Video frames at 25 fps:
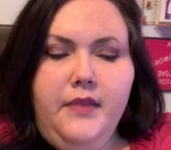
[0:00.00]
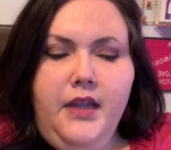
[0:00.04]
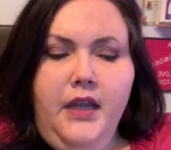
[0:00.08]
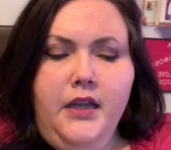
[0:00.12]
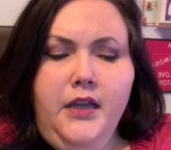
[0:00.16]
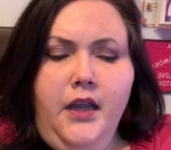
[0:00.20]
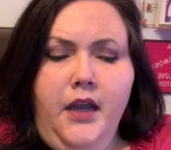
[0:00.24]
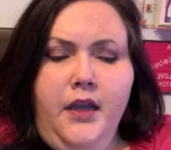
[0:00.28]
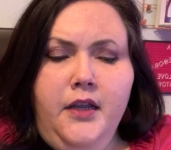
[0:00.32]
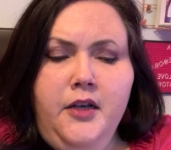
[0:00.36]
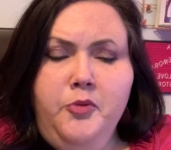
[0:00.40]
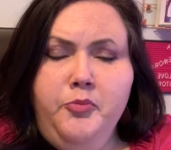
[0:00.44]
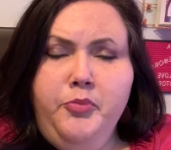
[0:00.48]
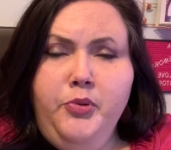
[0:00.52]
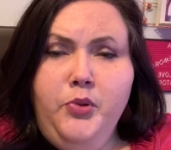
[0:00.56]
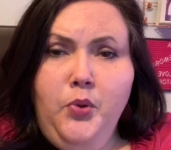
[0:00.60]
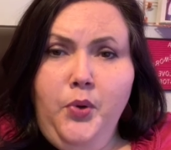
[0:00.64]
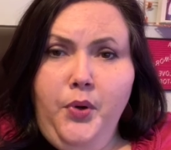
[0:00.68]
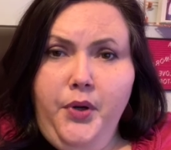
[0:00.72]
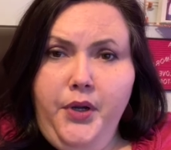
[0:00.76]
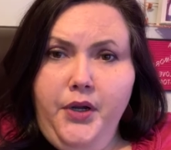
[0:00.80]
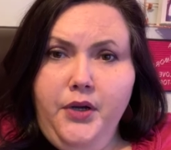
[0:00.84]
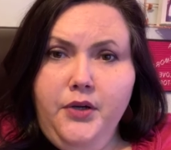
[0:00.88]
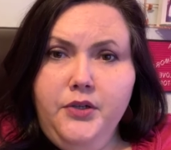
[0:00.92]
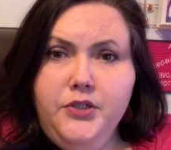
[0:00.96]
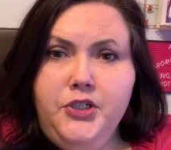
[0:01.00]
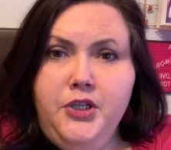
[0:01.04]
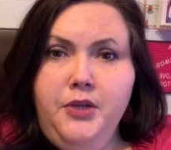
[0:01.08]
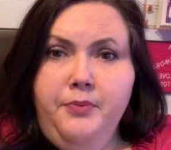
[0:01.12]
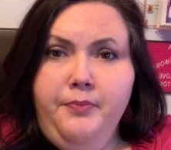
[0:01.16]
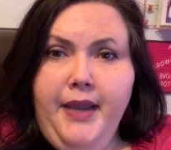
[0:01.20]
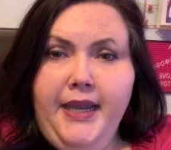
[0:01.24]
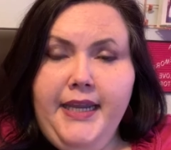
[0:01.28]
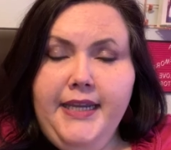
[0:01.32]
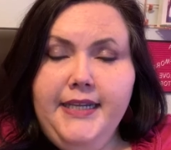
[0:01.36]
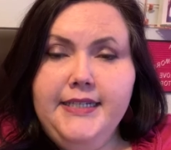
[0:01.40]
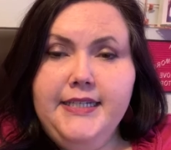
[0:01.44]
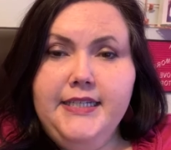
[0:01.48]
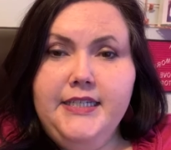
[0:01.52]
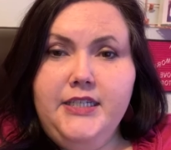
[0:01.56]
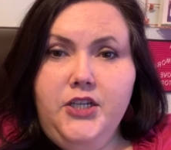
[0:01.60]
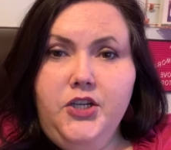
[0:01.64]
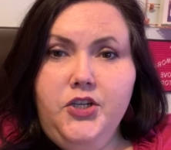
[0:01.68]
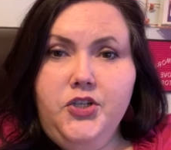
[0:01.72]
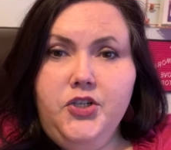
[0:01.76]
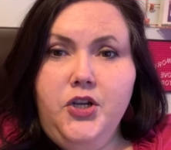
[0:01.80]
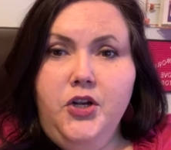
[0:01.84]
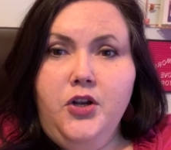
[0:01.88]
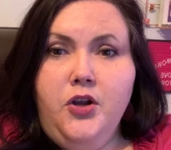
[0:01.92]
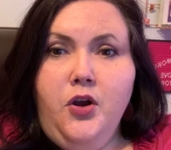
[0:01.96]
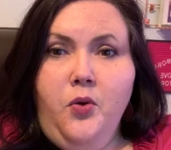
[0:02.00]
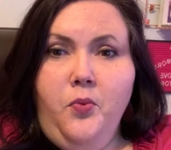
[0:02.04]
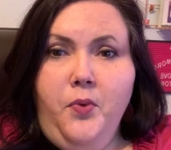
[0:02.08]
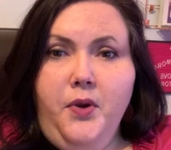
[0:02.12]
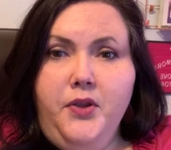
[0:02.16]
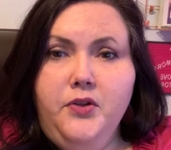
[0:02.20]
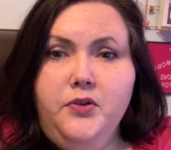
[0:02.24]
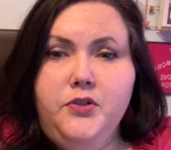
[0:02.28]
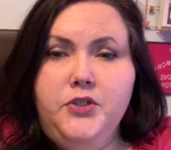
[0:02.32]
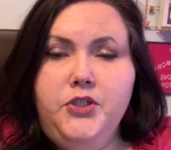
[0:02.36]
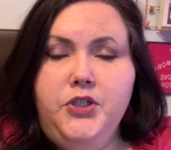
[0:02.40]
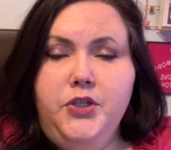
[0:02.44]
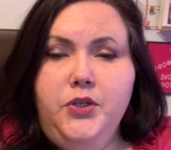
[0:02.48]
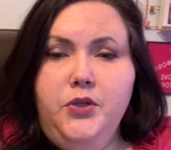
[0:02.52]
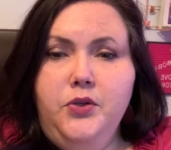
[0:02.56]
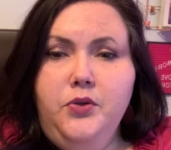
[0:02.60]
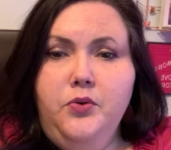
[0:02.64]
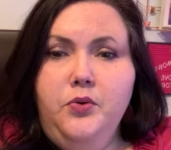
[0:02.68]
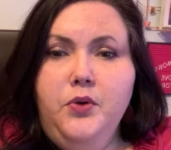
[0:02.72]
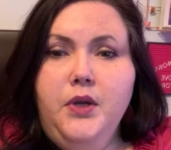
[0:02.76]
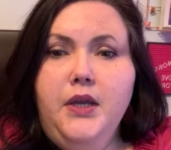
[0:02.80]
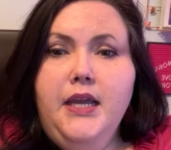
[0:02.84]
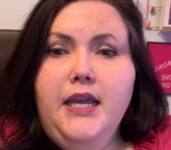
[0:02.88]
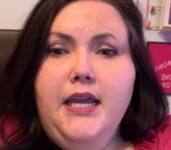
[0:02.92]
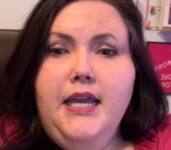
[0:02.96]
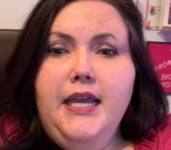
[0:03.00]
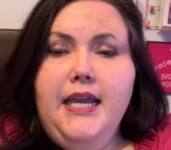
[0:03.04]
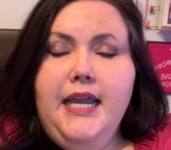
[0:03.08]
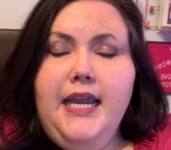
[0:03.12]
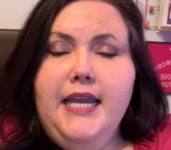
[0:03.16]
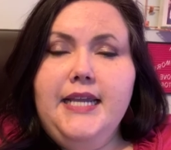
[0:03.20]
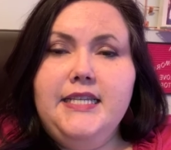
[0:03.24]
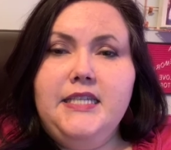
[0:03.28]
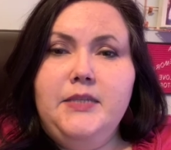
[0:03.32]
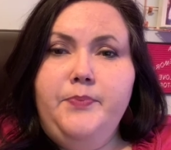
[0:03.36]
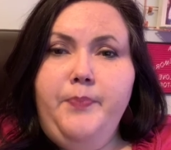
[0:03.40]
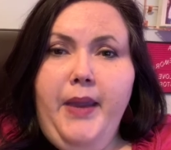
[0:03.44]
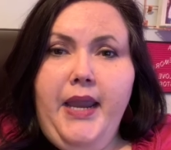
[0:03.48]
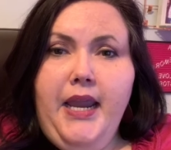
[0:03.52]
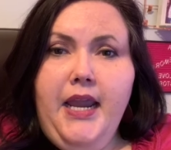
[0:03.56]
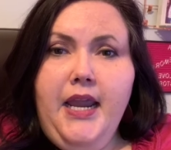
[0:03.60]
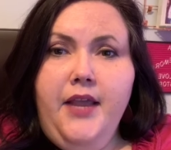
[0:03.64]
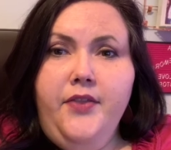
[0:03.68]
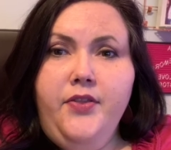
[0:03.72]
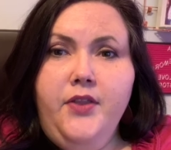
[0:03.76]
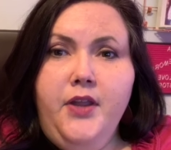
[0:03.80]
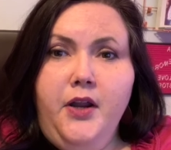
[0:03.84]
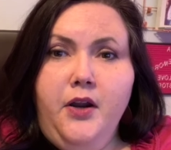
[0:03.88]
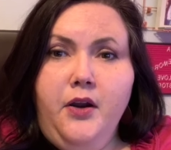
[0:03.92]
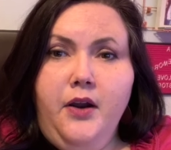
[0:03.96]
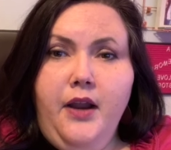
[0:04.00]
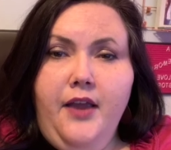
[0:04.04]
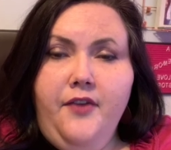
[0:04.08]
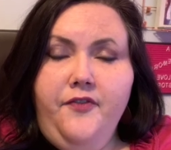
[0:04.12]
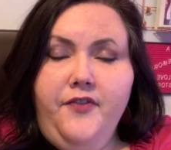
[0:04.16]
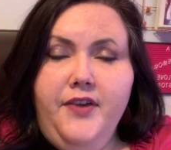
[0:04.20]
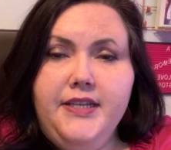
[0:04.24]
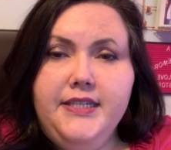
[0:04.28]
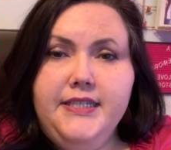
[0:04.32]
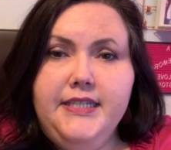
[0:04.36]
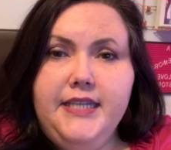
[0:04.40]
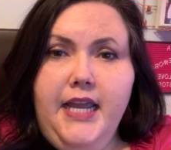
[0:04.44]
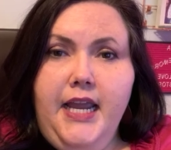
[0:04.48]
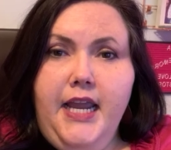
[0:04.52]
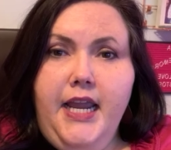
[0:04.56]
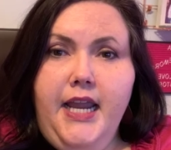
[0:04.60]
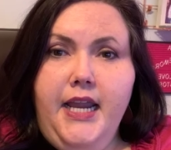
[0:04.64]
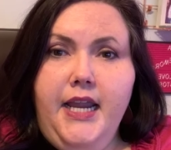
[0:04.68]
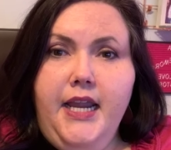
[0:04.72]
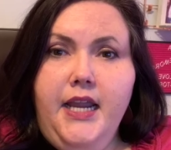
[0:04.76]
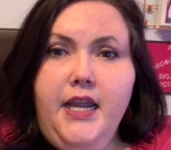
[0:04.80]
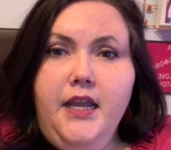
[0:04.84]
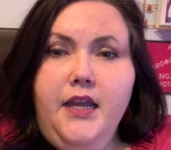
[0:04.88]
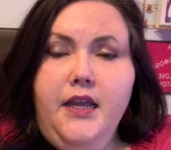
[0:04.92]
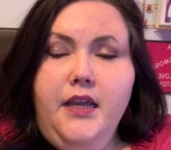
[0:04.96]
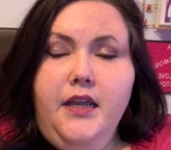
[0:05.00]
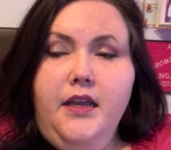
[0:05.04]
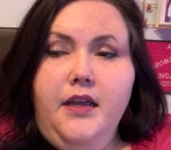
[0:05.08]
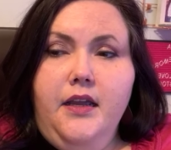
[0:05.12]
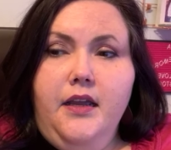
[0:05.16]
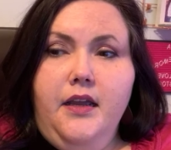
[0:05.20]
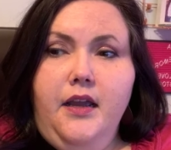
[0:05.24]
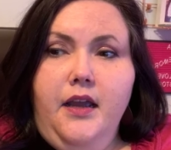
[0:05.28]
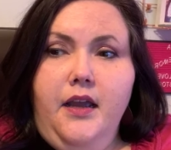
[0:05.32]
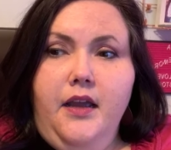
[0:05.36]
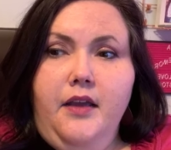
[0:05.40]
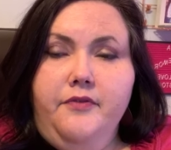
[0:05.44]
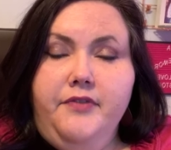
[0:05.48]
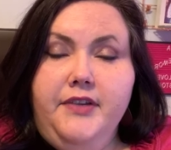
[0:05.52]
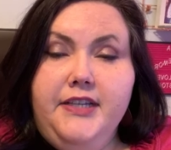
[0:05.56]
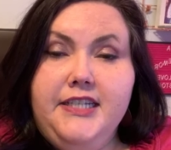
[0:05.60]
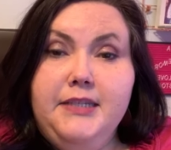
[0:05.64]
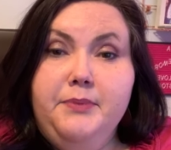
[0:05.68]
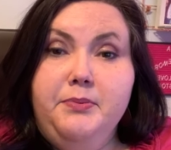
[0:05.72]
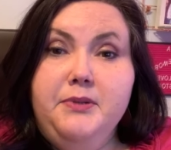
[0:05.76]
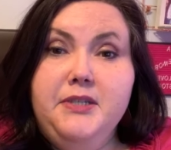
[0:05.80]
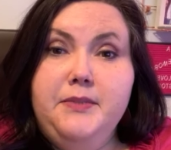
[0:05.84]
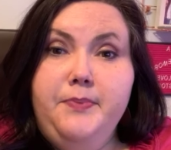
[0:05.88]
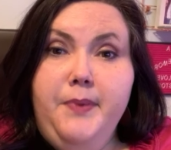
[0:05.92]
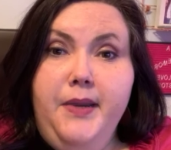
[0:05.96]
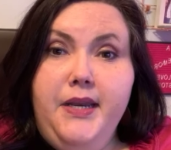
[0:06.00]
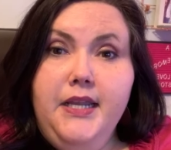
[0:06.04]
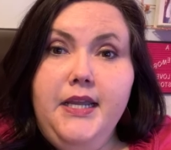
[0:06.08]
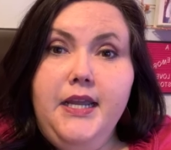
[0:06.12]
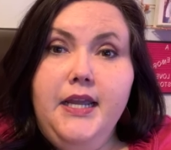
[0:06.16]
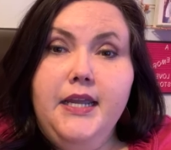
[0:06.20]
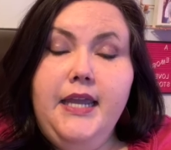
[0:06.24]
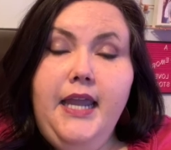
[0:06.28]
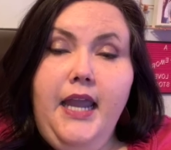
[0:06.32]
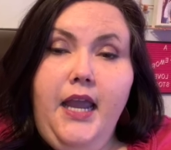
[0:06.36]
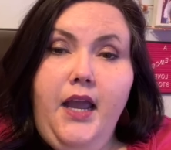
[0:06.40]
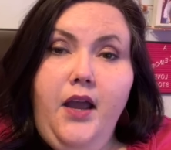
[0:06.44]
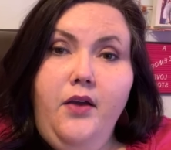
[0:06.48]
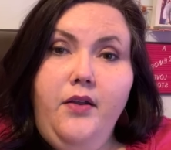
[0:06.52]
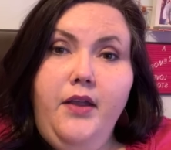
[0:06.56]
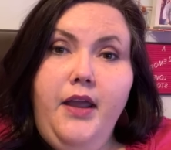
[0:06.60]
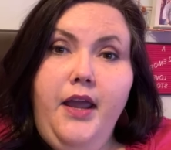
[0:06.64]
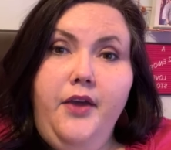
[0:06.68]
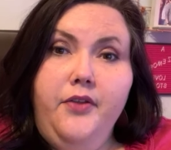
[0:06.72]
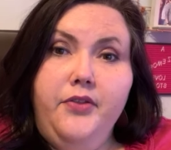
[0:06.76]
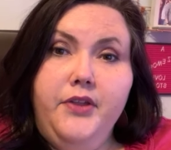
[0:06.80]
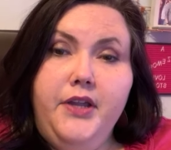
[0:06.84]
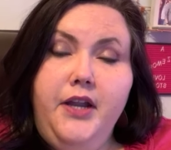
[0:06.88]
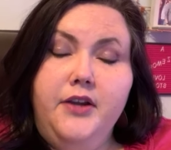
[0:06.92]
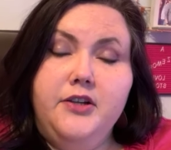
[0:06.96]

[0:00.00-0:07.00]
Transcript: an employer to make a decision on whether to expand their FSA, flexible spending account, healthcare